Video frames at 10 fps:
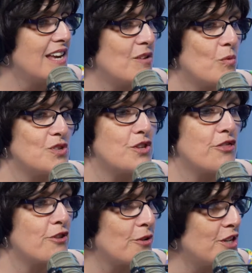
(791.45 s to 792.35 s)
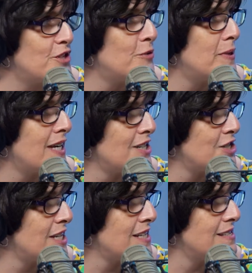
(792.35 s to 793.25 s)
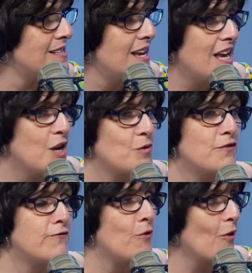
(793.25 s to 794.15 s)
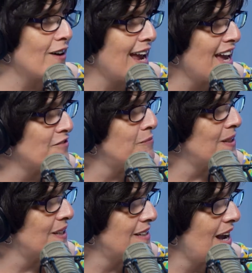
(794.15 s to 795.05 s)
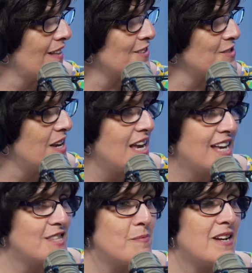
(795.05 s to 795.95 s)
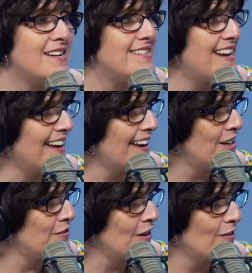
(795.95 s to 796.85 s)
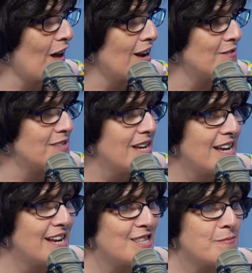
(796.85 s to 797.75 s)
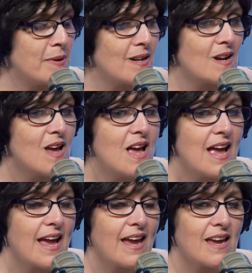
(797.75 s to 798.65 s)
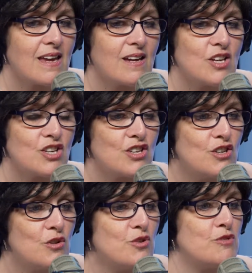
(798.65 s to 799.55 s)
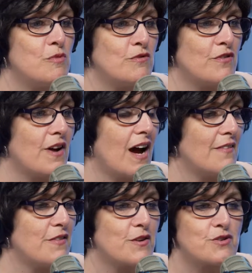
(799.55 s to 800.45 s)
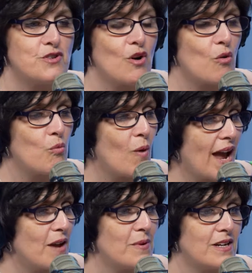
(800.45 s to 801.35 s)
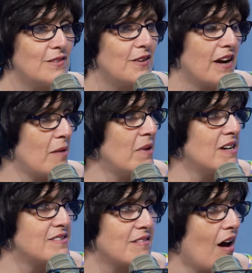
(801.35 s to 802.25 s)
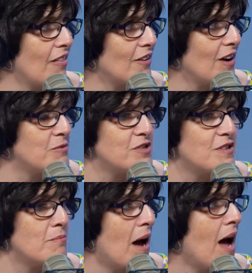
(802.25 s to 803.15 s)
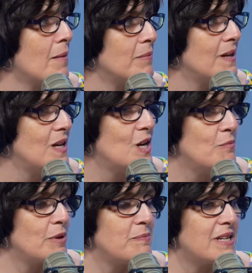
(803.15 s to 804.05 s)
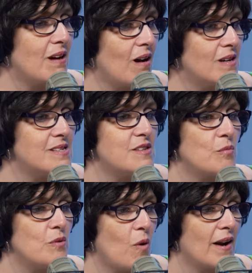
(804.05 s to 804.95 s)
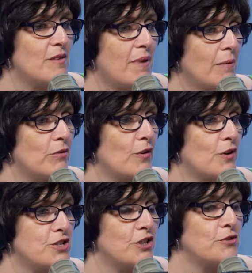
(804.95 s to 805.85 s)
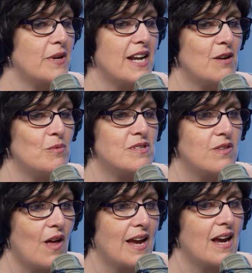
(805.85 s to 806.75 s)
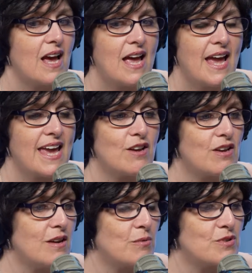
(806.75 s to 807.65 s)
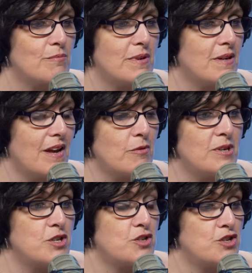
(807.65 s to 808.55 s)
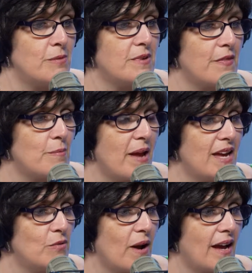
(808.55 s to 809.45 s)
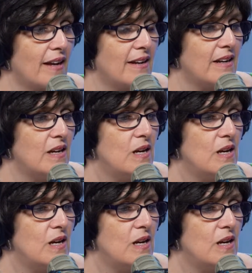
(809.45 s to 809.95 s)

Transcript: It was 32 PhDs. It was $4.5 million. It's been a decade of our lives. It's been a huge move of God that there's no way we could have done. I'm not a scholar. I'm just a mom. But because we wanted a Bible for our children, it was like everybody just jumped on the bandwagon.